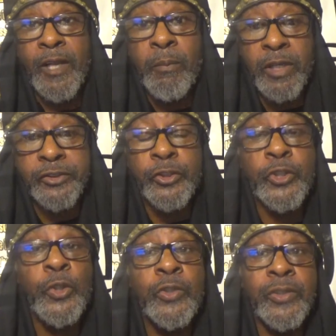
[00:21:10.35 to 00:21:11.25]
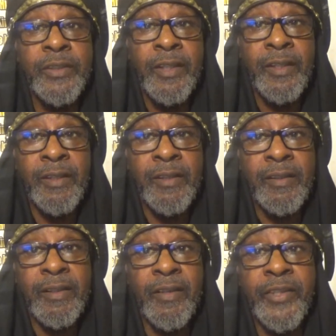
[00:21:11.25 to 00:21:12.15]
amongst the children
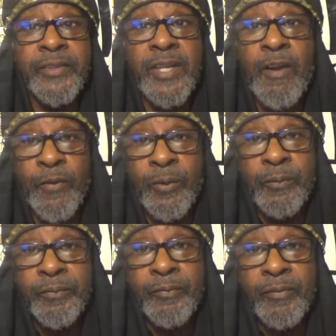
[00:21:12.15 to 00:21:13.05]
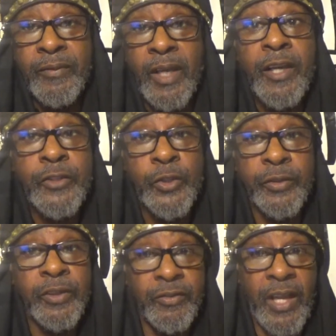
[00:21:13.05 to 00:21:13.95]
of the devil and the
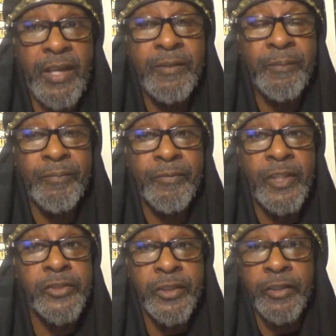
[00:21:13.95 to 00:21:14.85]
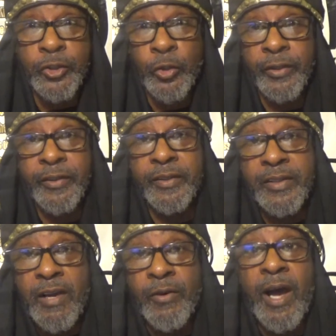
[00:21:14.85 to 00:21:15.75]
children of light, because the children of the
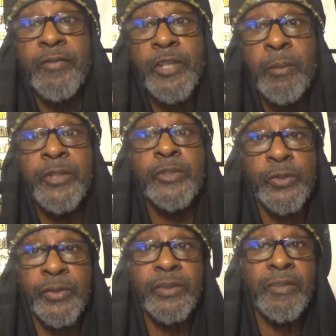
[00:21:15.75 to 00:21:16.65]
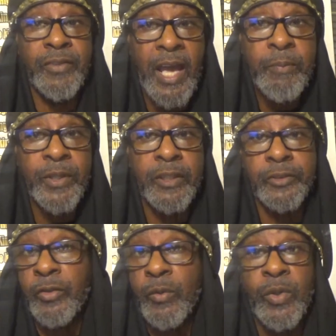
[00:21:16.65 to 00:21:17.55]
devil outnumber the children of light
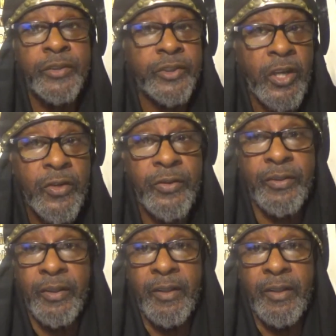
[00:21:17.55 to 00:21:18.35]
because only one third